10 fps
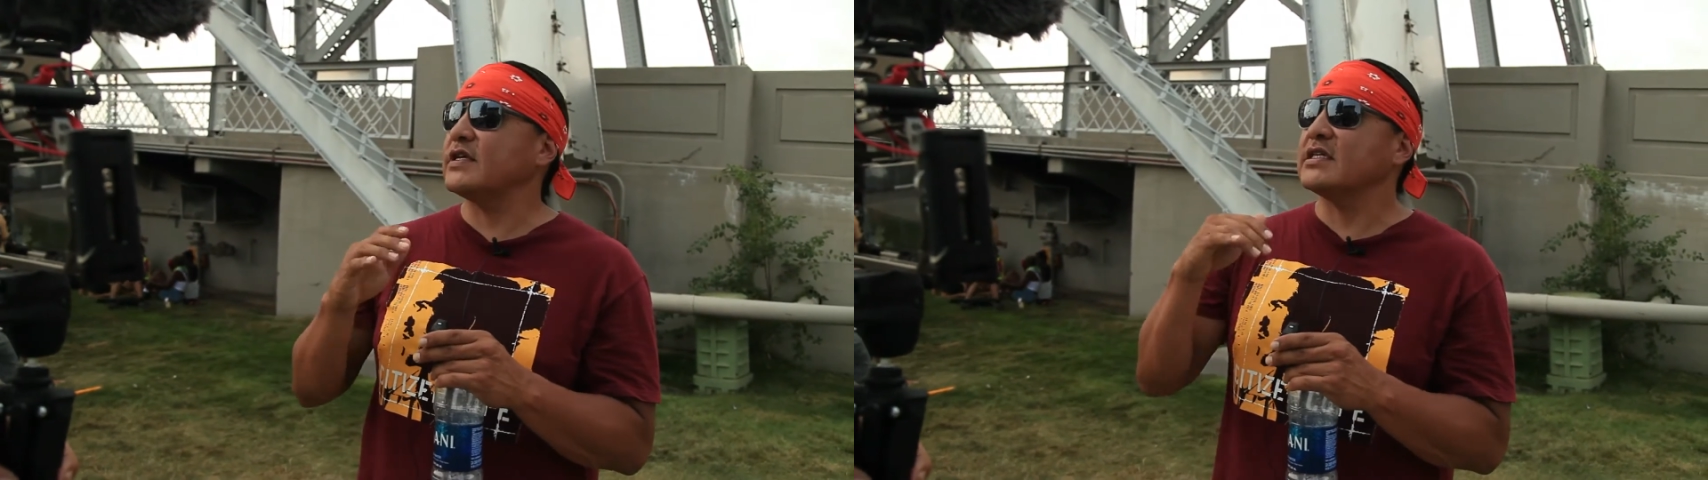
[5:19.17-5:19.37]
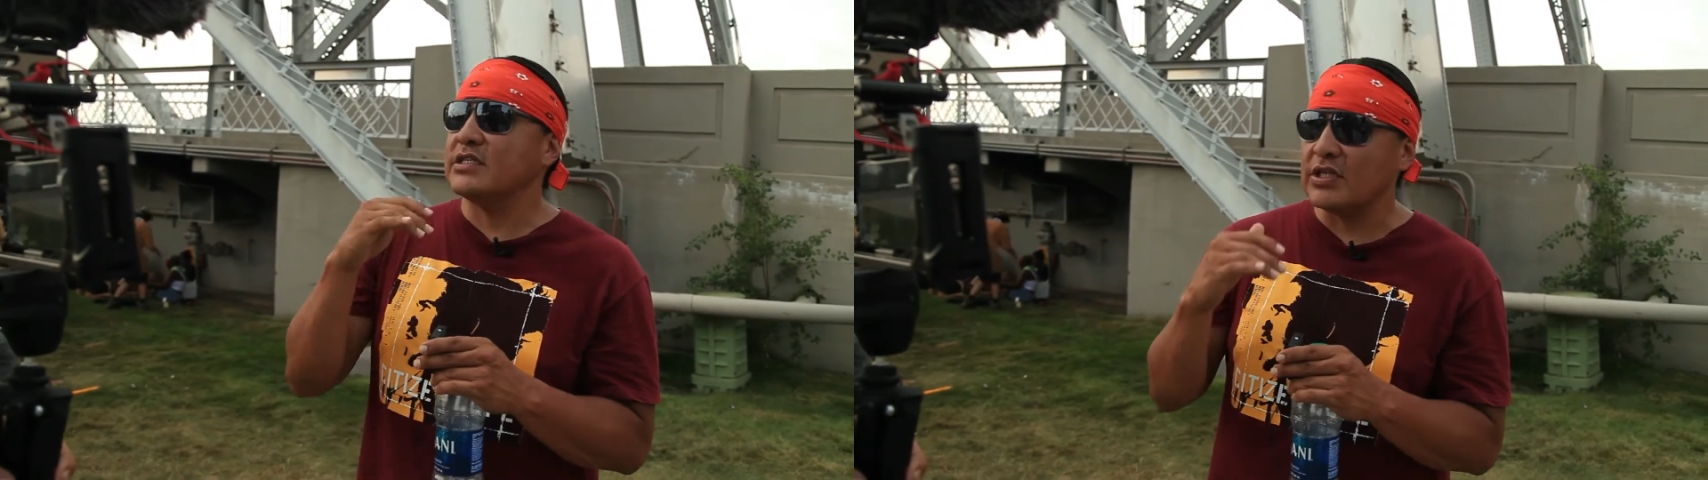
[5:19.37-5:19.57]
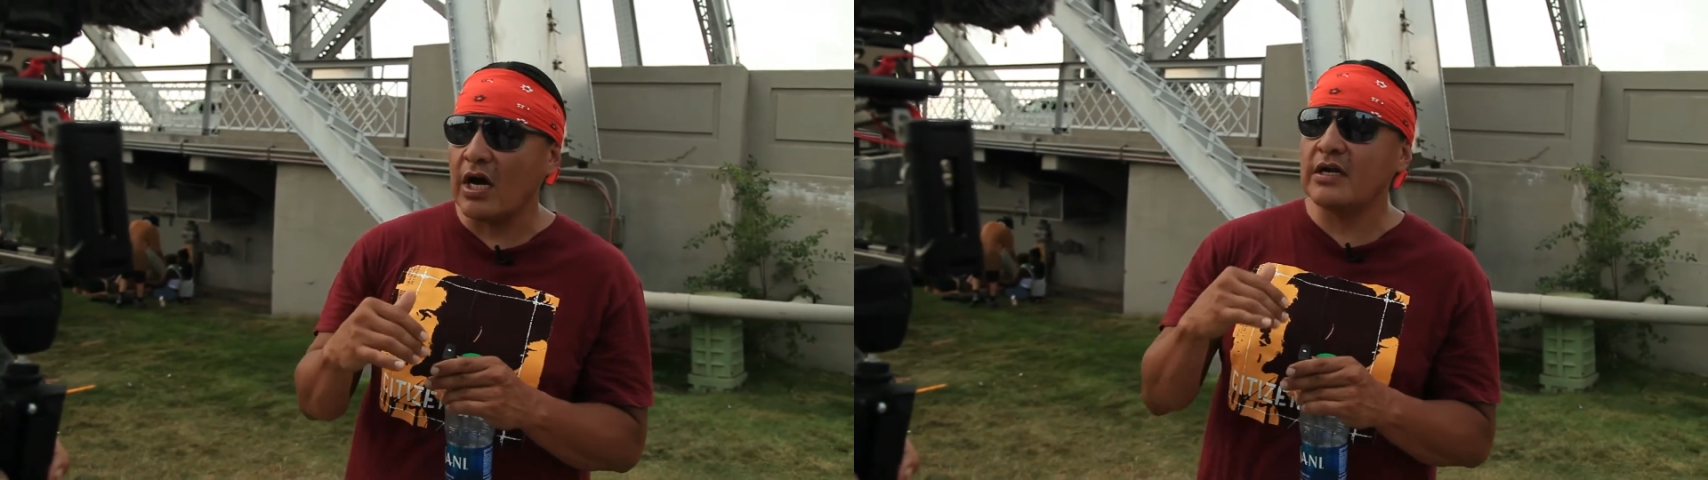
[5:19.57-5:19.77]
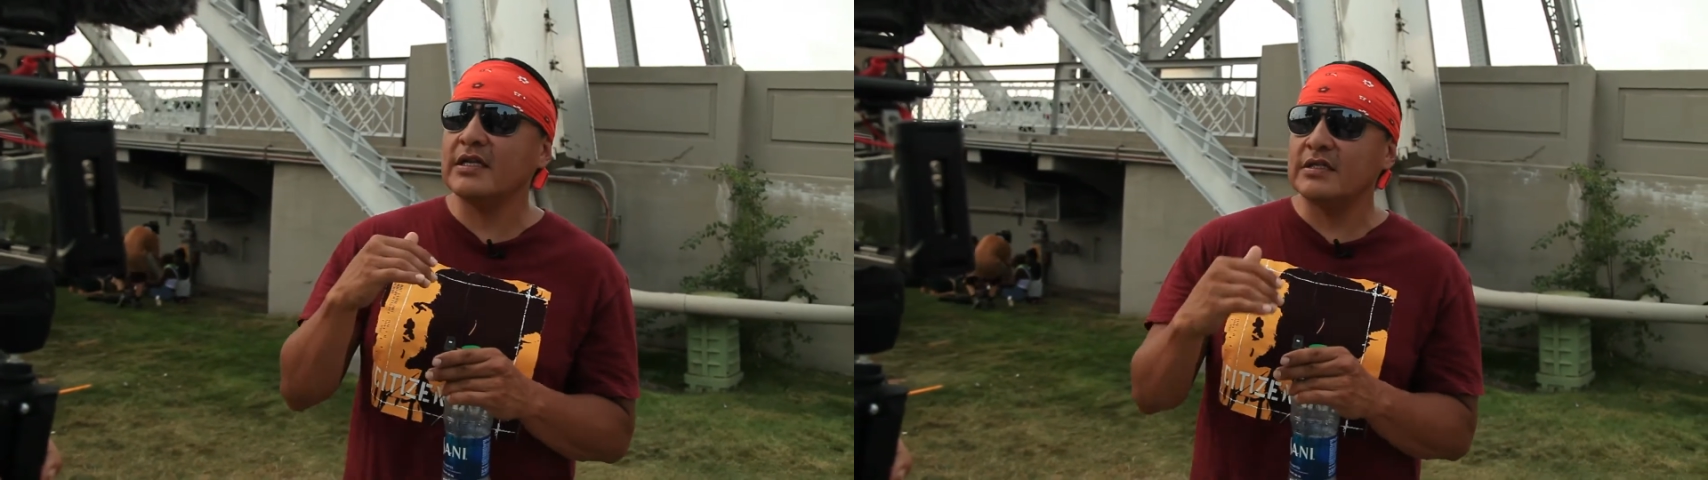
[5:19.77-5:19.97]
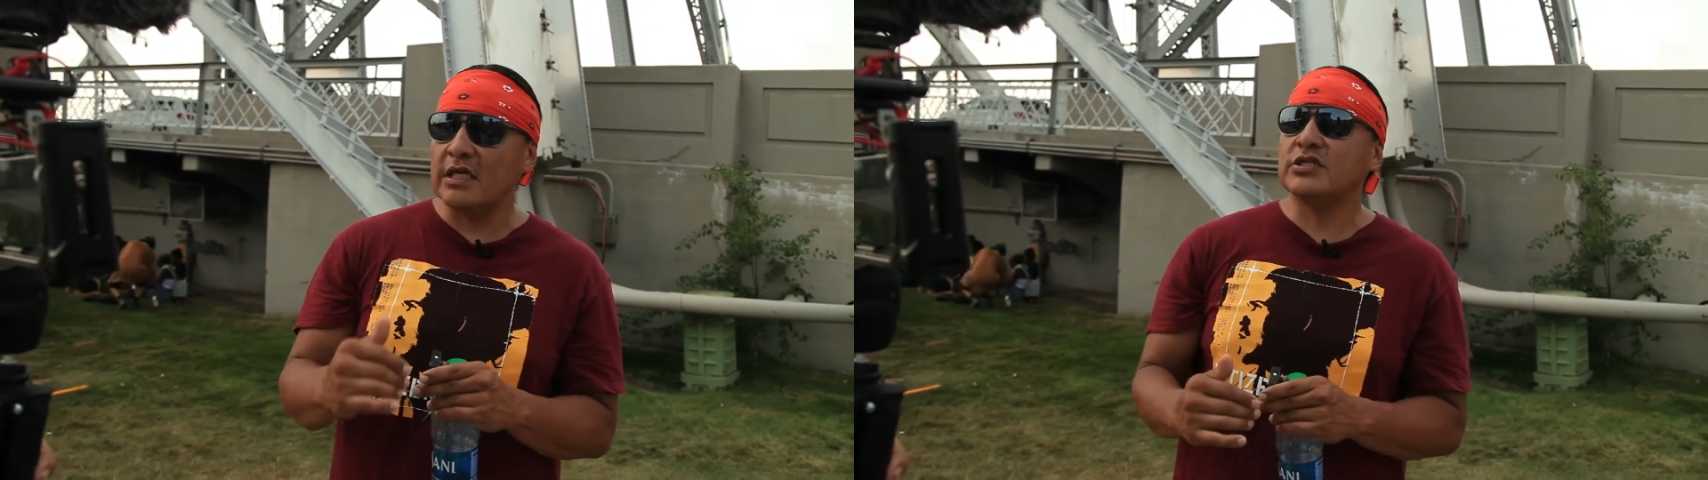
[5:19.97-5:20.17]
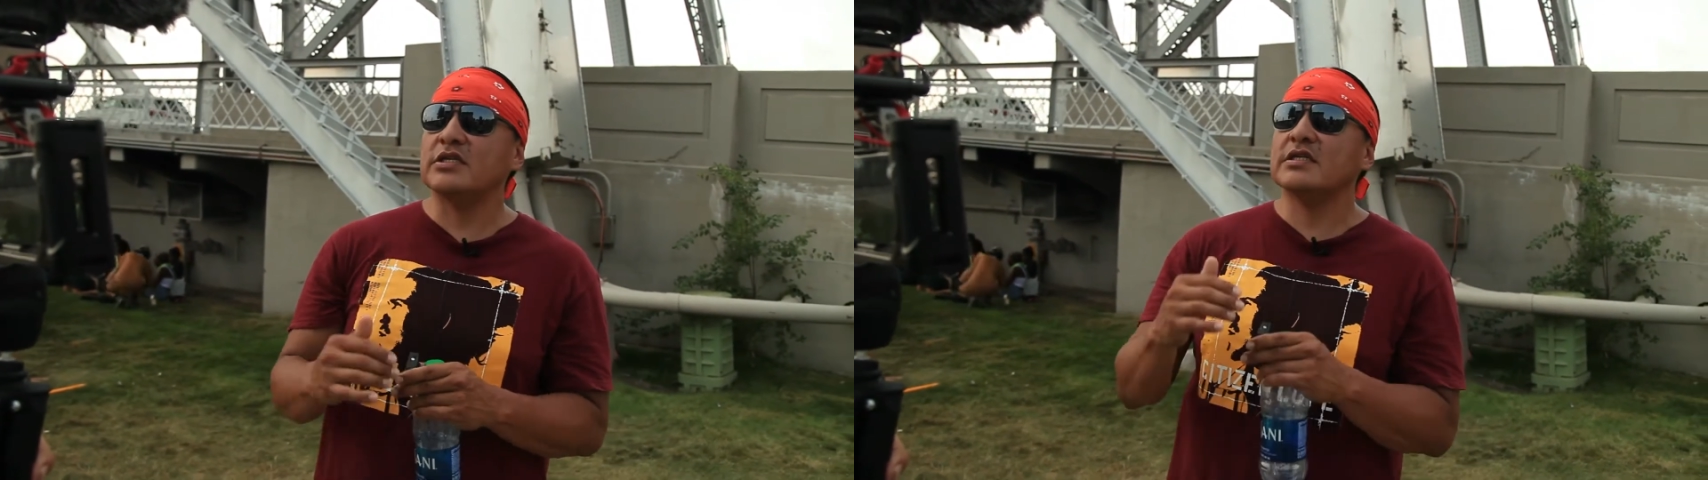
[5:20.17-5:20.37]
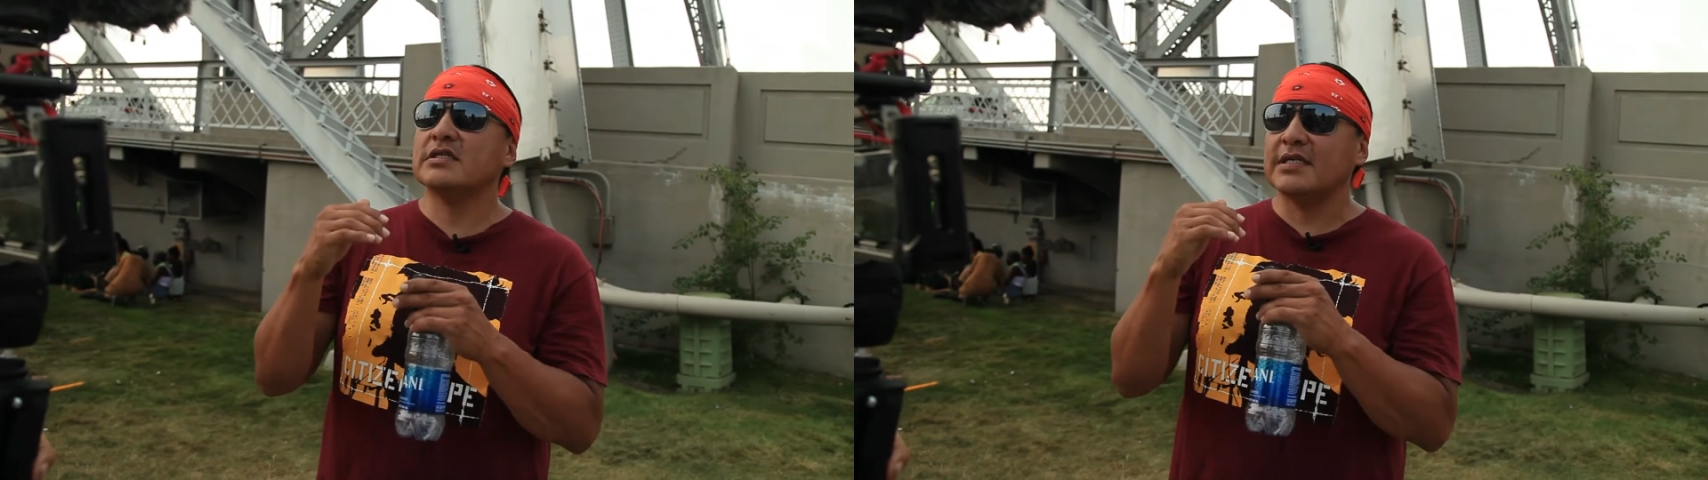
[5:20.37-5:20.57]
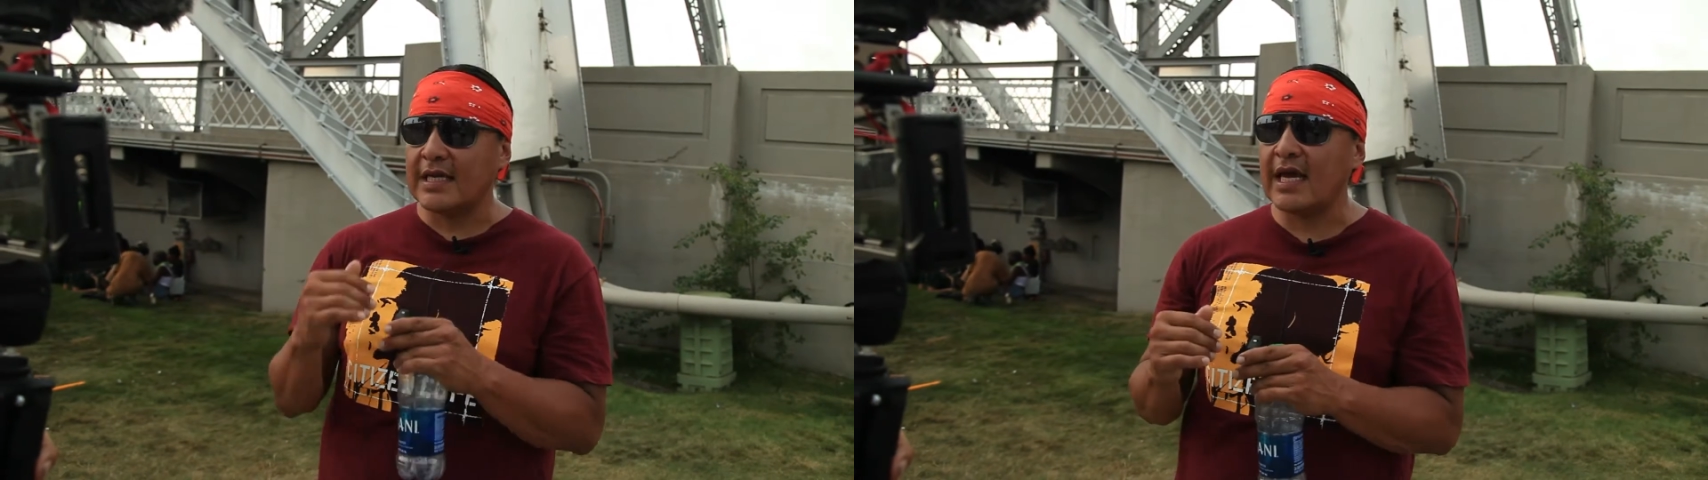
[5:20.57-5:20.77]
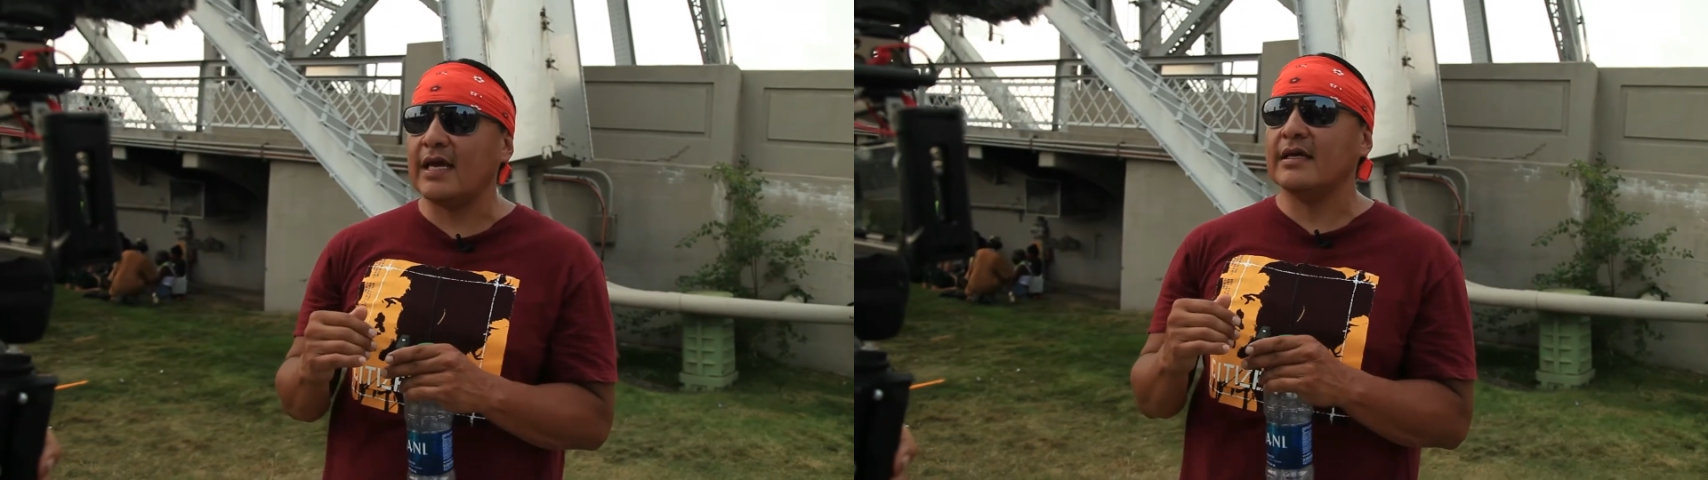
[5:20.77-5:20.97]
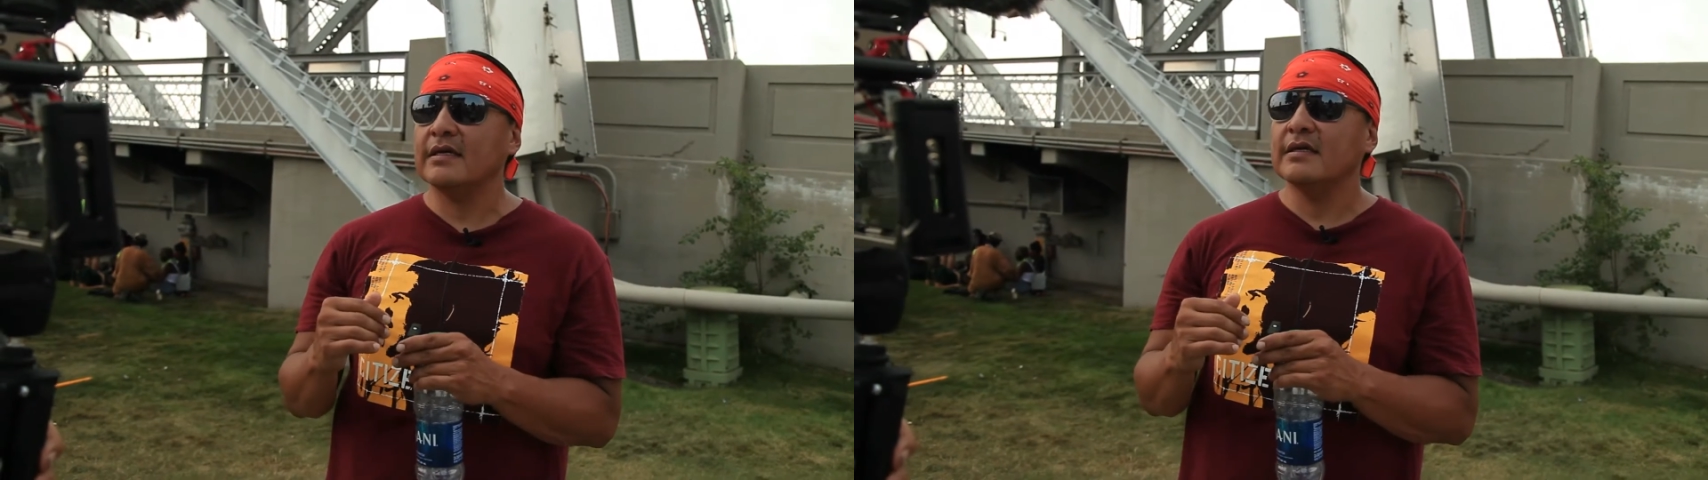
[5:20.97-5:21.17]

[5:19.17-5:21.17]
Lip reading: as non-indigenous today,